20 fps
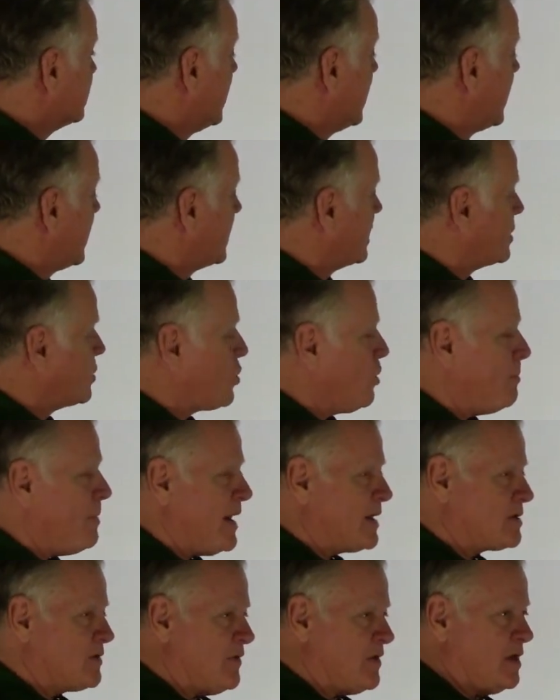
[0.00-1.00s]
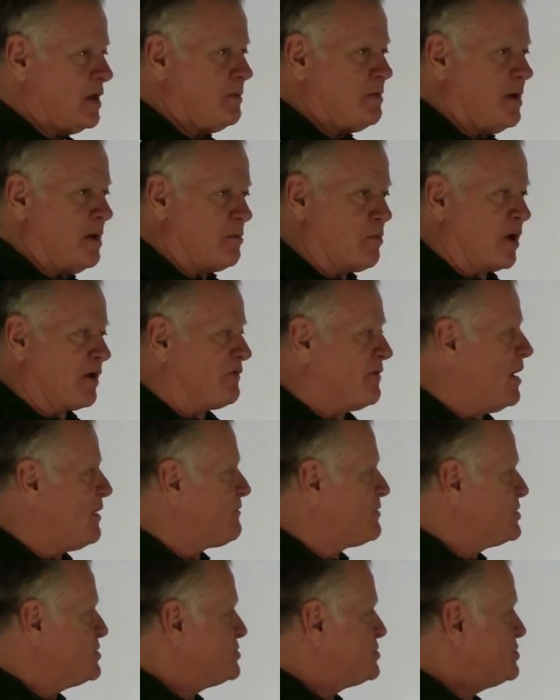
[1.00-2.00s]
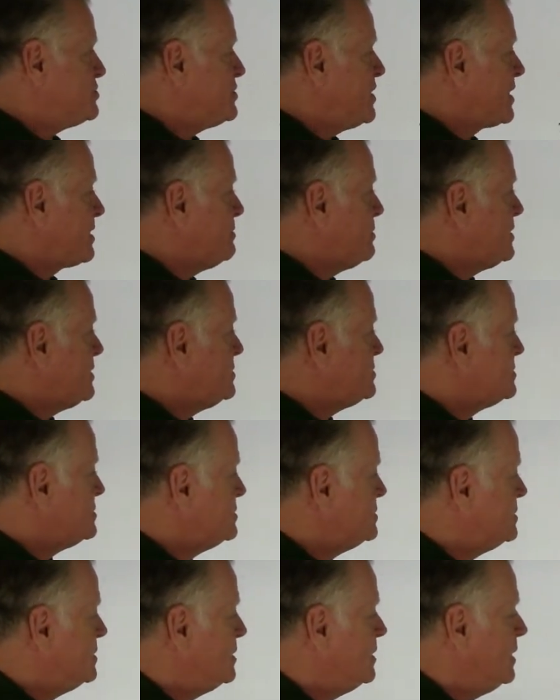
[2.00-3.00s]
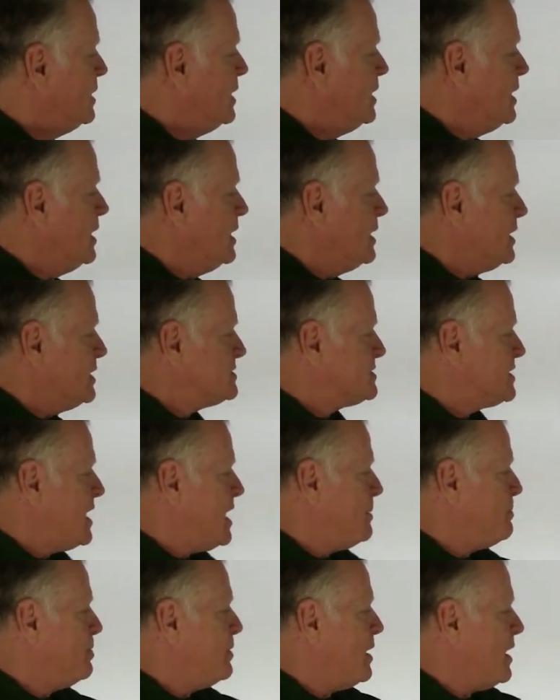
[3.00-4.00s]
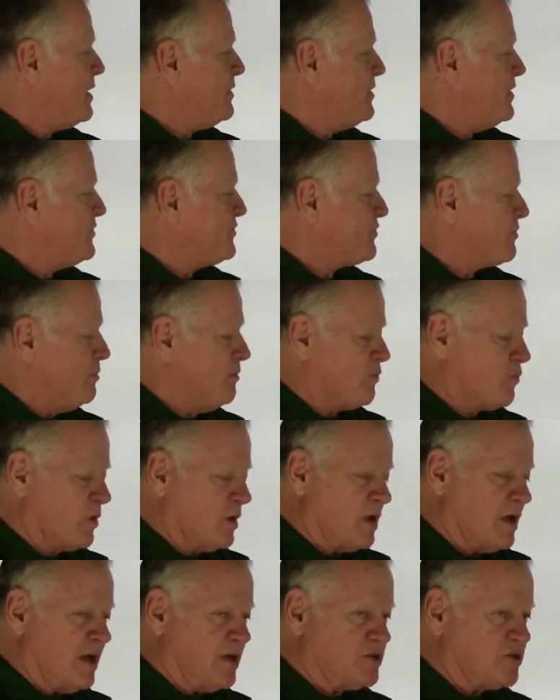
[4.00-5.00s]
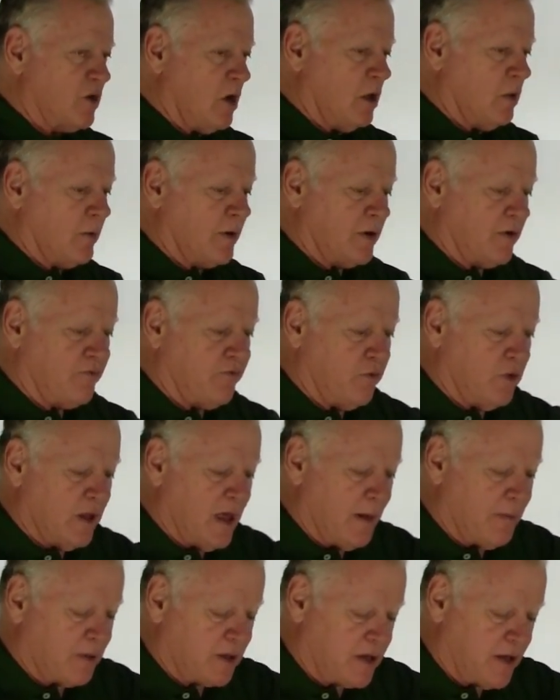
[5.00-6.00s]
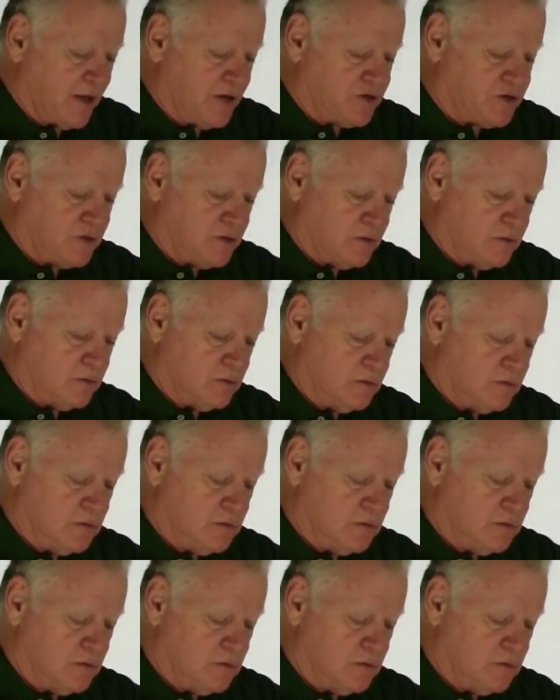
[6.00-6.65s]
say, go back to the independent brake valve for just a second, please. Let's say I apply this from release all the way to full application.